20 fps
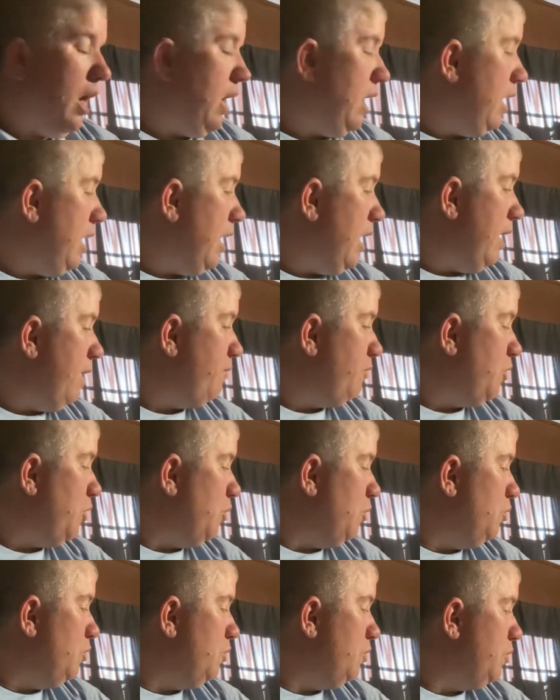If
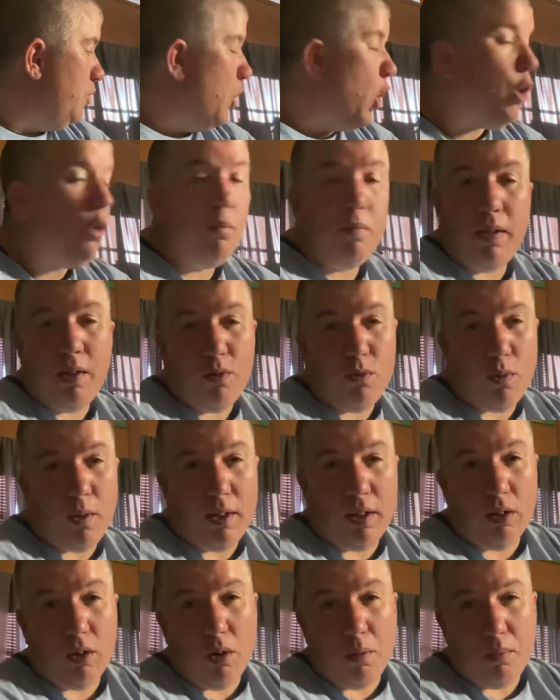you've known me for any
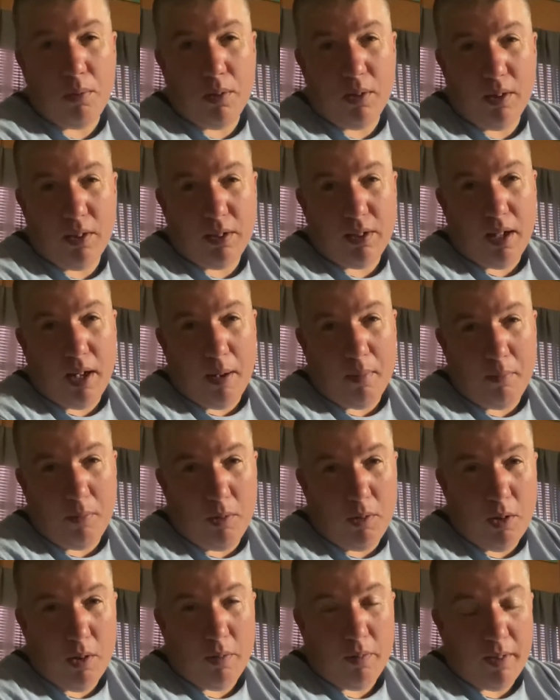long period of time, you
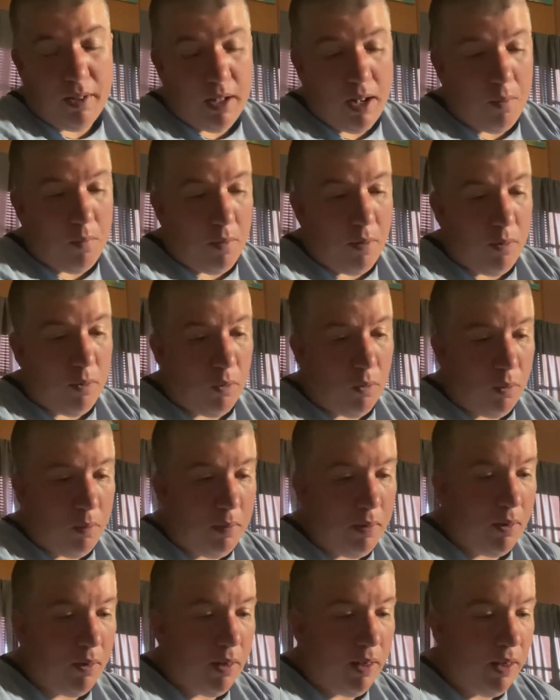know that I went through a
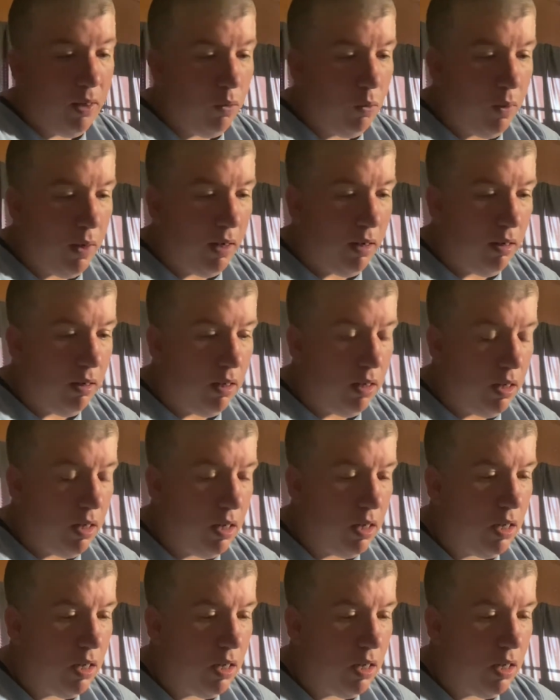period where,